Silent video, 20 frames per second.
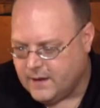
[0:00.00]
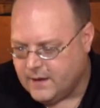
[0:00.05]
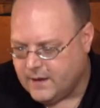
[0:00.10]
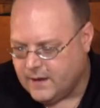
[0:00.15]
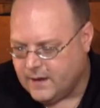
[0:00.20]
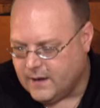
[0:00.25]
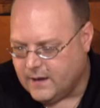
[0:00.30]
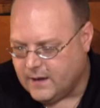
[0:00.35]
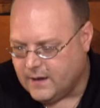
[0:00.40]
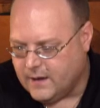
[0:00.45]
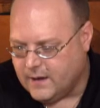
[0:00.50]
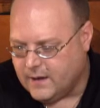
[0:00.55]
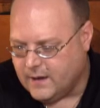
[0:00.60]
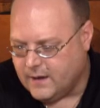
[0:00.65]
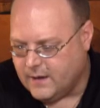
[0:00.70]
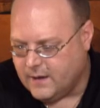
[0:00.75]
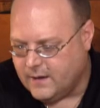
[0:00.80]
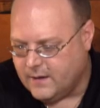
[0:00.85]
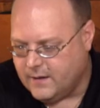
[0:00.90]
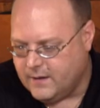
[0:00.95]

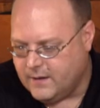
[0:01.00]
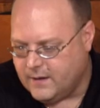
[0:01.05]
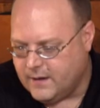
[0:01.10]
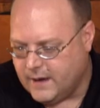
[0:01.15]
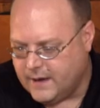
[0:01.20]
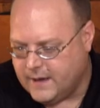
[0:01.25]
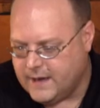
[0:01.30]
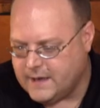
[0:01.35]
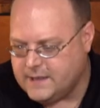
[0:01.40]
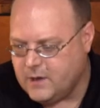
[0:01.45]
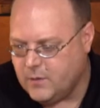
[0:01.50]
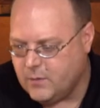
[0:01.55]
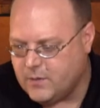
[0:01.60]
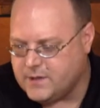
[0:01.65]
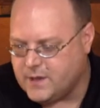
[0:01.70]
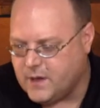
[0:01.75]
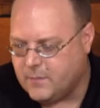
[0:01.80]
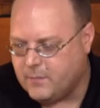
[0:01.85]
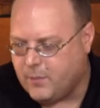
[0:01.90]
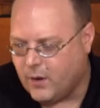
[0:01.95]
Uh, I guess he
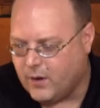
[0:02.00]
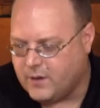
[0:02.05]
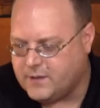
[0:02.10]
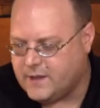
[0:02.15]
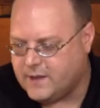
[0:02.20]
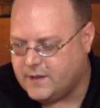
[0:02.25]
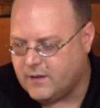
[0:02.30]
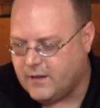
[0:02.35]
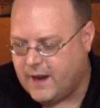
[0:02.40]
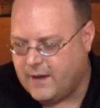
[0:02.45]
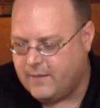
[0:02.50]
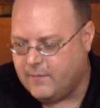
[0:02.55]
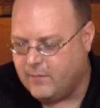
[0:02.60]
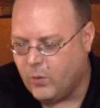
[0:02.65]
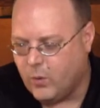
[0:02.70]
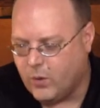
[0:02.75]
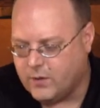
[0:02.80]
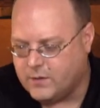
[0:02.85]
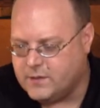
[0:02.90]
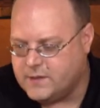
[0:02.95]
wasn't a bartender at
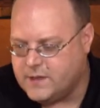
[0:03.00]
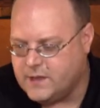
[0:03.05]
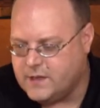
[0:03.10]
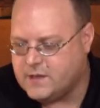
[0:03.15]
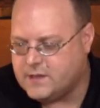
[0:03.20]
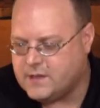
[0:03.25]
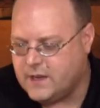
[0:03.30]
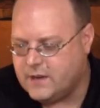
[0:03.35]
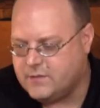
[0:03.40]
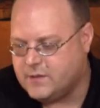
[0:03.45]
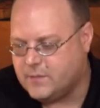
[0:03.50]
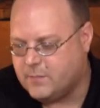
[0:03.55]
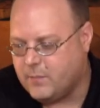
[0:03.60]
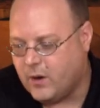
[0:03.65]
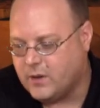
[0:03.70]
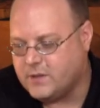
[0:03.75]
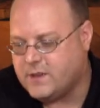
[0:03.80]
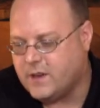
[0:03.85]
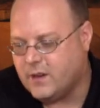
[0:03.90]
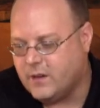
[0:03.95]
Morton's. He just said he was a
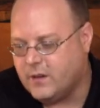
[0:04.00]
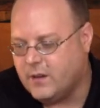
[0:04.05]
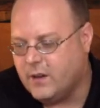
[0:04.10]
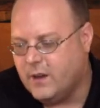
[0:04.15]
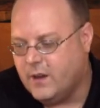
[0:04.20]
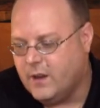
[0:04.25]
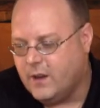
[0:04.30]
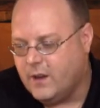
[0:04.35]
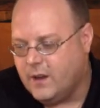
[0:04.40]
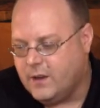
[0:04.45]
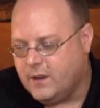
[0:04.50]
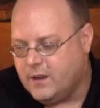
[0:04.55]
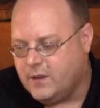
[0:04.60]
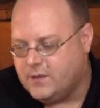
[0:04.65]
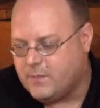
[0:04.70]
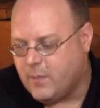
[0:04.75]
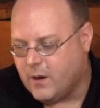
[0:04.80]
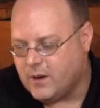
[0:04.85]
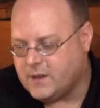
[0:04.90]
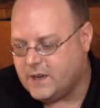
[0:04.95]
bartender. He
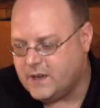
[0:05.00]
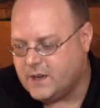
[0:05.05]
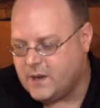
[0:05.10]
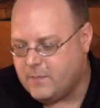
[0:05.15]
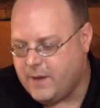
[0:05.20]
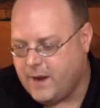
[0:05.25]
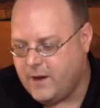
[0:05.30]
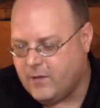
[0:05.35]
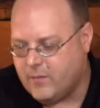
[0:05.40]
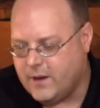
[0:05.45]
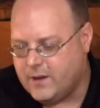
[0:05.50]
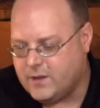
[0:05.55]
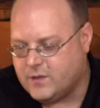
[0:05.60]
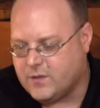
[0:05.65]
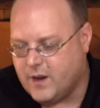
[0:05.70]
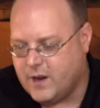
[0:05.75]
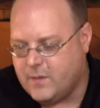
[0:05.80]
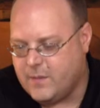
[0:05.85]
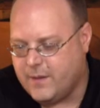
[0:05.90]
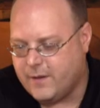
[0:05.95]
was bartending to pay rent and
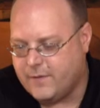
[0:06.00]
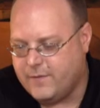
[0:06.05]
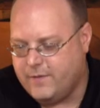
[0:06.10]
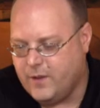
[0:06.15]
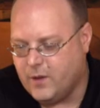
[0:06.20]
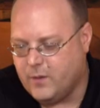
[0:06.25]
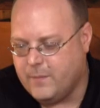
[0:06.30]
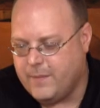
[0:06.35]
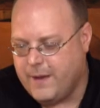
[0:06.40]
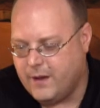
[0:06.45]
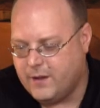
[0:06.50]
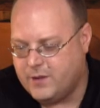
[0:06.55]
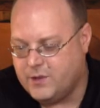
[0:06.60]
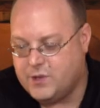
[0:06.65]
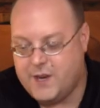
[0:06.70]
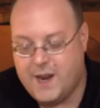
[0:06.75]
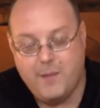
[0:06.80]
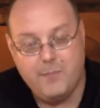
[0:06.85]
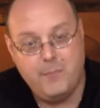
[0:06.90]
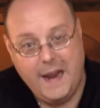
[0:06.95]
trying to make a film about
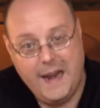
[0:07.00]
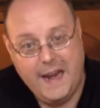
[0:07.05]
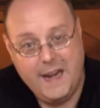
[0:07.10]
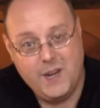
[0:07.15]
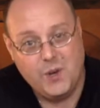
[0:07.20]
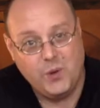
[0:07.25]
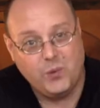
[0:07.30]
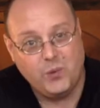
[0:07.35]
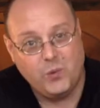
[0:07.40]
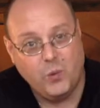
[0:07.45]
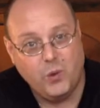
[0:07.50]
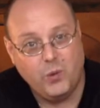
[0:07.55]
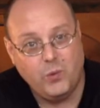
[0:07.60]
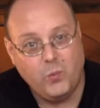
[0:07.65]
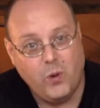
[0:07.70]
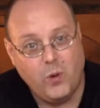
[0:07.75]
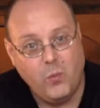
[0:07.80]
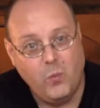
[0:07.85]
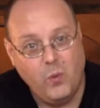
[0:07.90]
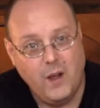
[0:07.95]
Champagne during World
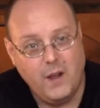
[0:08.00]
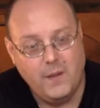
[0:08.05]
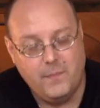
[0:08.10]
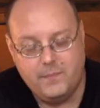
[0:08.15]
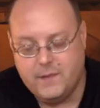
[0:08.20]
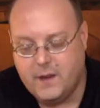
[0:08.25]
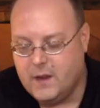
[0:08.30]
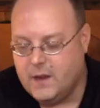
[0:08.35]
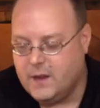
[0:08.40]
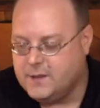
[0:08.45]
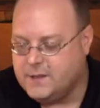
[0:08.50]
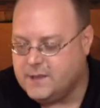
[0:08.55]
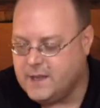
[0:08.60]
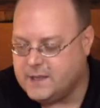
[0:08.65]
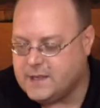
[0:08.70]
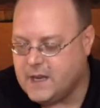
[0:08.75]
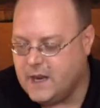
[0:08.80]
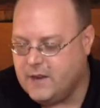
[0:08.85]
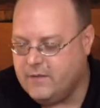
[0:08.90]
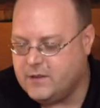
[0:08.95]
War One. So
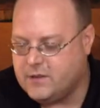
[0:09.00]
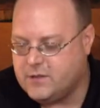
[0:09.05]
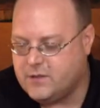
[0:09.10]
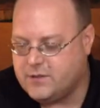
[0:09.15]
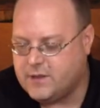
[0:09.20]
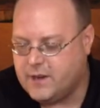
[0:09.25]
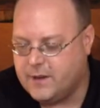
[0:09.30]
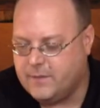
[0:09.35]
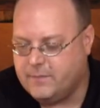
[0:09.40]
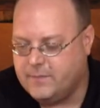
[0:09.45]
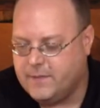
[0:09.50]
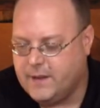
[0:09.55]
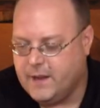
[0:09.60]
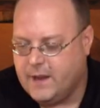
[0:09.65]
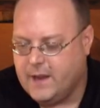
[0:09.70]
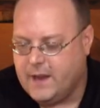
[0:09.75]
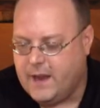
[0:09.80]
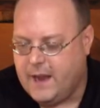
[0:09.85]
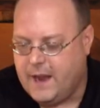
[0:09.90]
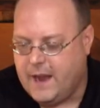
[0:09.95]
that's kind of interesting.
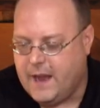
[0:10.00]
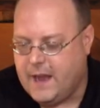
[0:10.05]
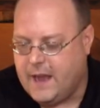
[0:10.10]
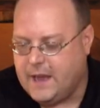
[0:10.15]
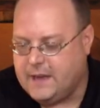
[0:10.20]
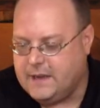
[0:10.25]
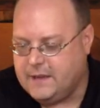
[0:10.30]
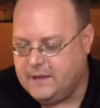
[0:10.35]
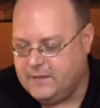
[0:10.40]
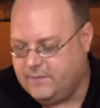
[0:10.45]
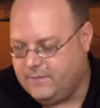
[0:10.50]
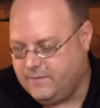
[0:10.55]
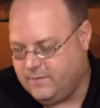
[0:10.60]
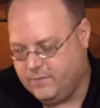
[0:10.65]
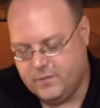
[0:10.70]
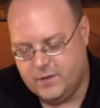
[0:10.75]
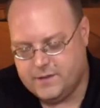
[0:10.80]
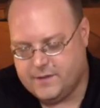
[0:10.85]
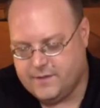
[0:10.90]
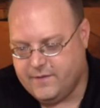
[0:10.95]
And he
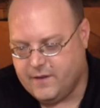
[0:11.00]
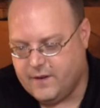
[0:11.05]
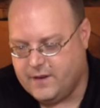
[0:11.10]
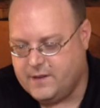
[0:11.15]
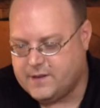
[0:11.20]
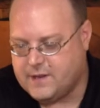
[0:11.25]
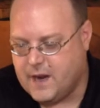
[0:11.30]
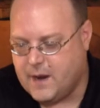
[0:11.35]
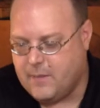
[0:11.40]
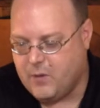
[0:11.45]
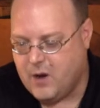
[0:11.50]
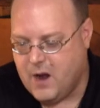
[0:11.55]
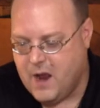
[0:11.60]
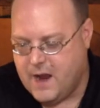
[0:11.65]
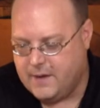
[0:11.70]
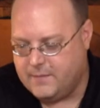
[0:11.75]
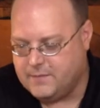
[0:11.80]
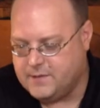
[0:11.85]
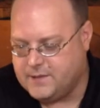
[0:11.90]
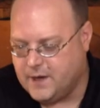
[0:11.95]
was a friend of this guy
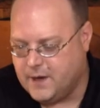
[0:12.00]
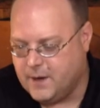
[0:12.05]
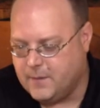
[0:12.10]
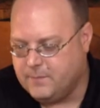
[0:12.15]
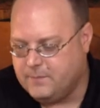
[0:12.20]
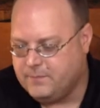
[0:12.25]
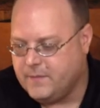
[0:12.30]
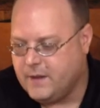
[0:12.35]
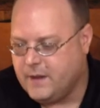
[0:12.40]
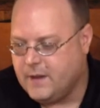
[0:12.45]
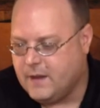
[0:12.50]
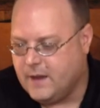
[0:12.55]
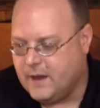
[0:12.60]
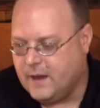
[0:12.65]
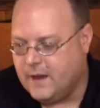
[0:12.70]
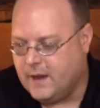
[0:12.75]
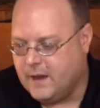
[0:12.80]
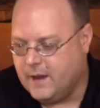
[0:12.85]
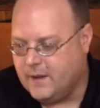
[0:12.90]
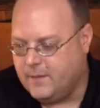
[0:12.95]
Brian. So,
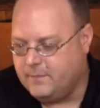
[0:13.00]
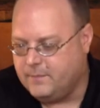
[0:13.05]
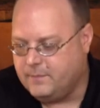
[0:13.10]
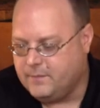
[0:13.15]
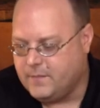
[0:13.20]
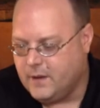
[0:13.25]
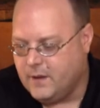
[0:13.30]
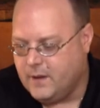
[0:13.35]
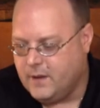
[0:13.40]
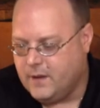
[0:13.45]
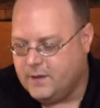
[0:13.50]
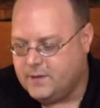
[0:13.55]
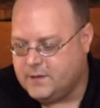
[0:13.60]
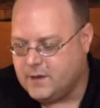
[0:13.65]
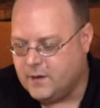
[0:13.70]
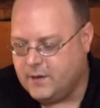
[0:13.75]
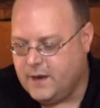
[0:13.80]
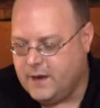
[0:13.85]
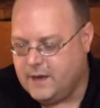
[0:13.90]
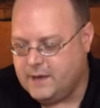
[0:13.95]
um,
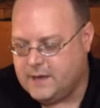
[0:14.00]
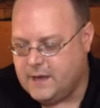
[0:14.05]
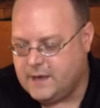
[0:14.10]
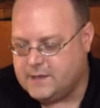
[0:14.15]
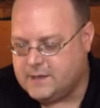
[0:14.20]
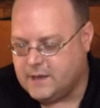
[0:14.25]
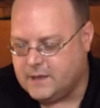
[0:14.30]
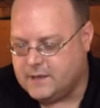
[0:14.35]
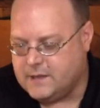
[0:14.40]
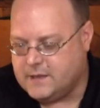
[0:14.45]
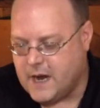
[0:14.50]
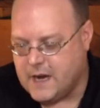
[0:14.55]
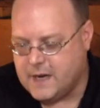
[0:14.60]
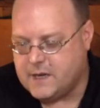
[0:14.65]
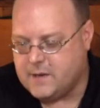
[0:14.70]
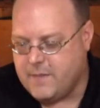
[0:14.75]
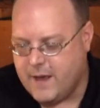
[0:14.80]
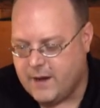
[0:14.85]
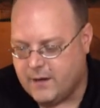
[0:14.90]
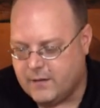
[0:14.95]
so it, it's a
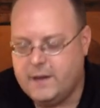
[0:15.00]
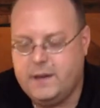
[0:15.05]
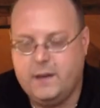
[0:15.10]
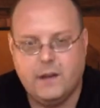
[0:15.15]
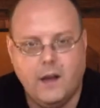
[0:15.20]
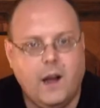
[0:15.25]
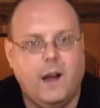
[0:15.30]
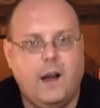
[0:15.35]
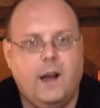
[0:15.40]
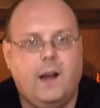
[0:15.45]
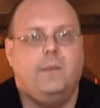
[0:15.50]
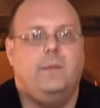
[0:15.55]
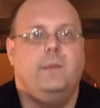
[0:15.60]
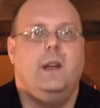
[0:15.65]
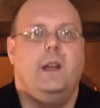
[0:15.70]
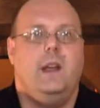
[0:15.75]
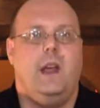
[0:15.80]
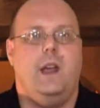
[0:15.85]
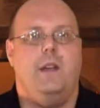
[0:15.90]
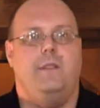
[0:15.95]
documentary.
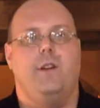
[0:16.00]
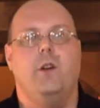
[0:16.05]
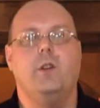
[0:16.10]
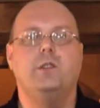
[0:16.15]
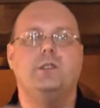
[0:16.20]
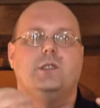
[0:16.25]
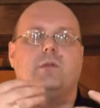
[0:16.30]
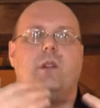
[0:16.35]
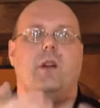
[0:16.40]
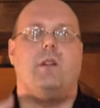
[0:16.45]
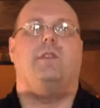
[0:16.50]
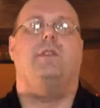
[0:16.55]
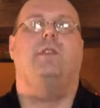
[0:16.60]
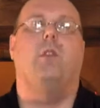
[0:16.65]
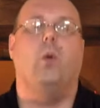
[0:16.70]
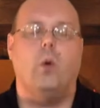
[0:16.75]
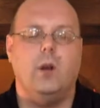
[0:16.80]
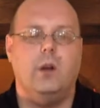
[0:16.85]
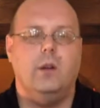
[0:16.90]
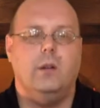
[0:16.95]
Um, it focuses around
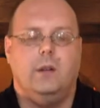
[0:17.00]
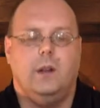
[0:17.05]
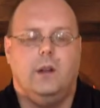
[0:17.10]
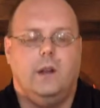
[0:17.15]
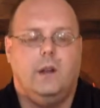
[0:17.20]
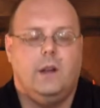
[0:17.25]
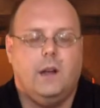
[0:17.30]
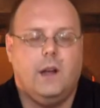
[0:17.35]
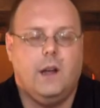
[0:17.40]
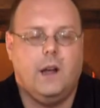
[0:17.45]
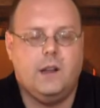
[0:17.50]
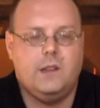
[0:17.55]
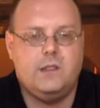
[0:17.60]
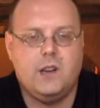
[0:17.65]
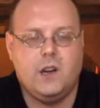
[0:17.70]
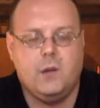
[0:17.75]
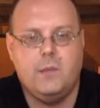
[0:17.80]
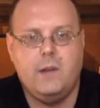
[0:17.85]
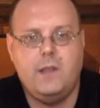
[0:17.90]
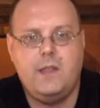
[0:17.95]
four uh,
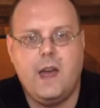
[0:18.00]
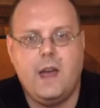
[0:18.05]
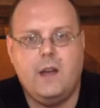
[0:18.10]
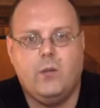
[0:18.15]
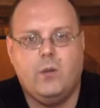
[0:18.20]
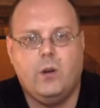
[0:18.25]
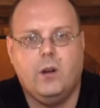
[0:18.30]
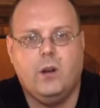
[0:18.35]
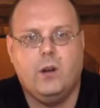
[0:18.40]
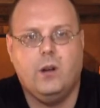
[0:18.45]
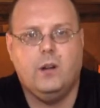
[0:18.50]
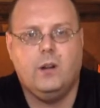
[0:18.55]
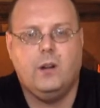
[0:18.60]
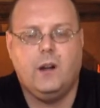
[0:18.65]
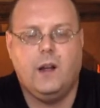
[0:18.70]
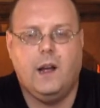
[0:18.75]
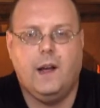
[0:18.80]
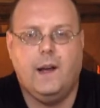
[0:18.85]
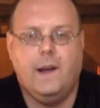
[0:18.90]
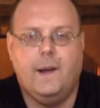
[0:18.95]
gentlemen that were
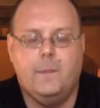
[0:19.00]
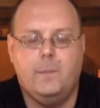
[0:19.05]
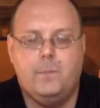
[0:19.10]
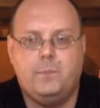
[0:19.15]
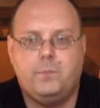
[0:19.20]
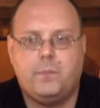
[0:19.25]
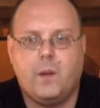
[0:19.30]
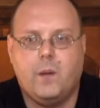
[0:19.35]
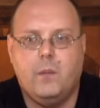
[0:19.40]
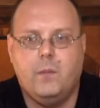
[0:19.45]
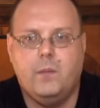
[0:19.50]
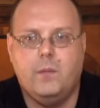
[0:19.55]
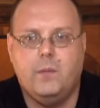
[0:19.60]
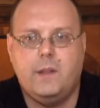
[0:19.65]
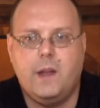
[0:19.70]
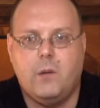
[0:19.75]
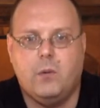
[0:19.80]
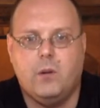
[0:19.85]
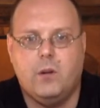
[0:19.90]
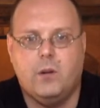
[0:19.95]
um,
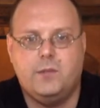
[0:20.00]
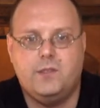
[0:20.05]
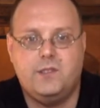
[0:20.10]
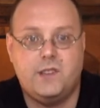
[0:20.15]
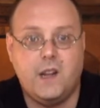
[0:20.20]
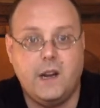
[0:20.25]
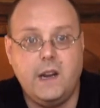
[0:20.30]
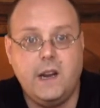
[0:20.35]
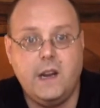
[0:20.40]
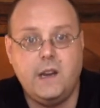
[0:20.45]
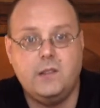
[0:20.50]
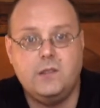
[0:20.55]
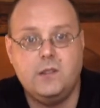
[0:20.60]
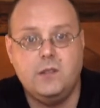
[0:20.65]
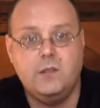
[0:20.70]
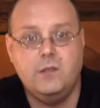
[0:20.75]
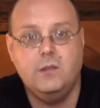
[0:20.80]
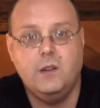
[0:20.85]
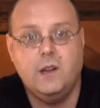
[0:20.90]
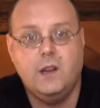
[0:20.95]
that were studying
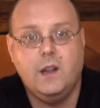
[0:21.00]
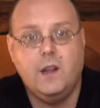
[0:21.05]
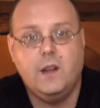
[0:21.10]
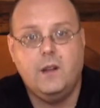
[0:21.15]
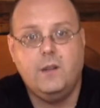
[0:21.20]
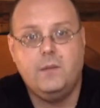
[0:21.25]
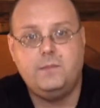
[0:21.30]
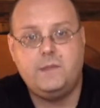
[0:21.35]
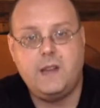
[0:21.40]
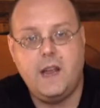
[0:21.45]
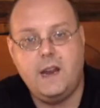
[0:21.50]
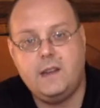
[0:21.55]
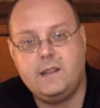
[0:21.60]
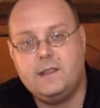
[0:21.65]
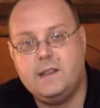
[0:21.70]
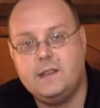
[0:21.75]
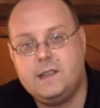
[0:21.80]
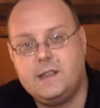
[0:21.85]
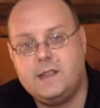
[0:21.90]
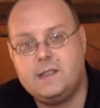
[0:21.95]
to
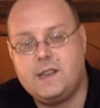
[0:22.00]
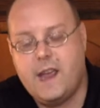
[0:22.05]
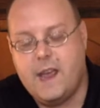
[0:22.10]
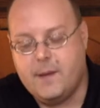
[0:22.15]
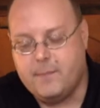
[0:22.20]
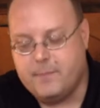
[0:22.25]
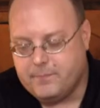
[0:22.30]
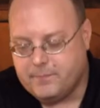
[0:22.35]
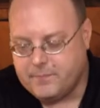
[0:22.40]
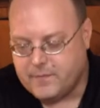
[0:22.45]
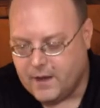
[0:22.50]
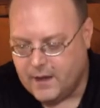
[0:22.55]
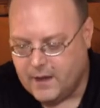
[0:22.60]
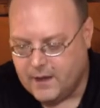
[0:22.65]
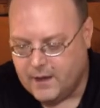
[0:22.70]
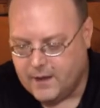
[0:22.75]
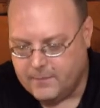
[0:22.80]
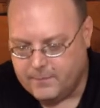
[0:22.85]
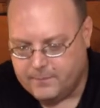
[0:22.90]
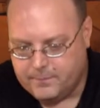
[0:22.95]
take this exam.
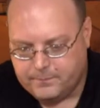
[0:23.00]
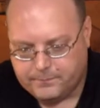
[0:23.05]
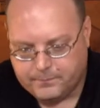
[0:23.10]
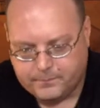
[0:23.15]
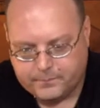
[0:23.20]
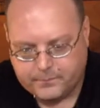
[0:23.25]
Um,